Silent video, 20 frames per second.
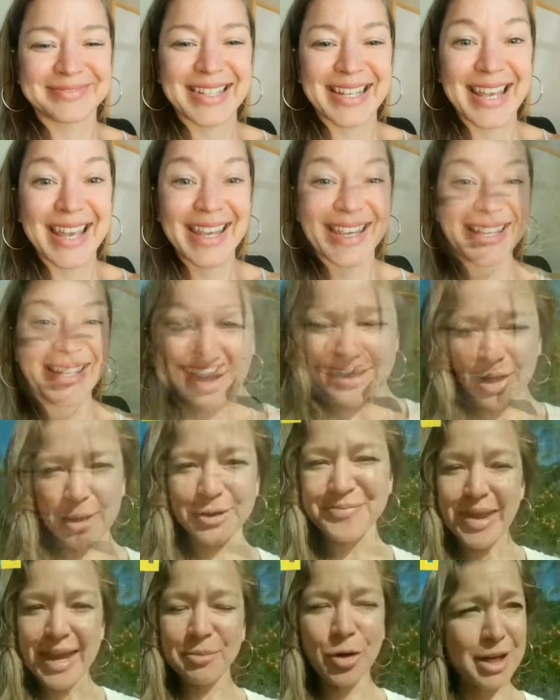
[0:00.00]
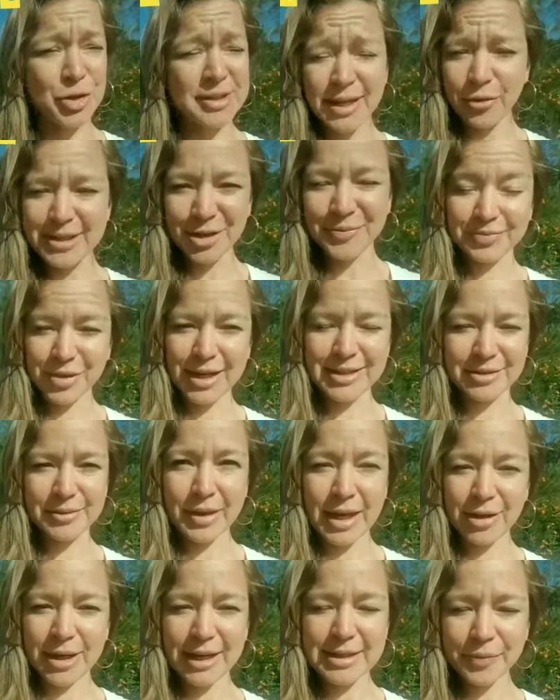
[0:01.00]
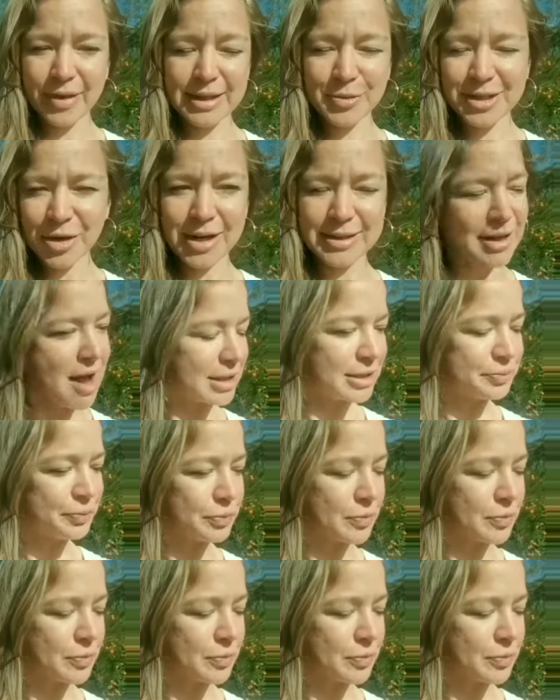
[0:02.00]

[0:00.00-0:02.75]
When did you have a shift in the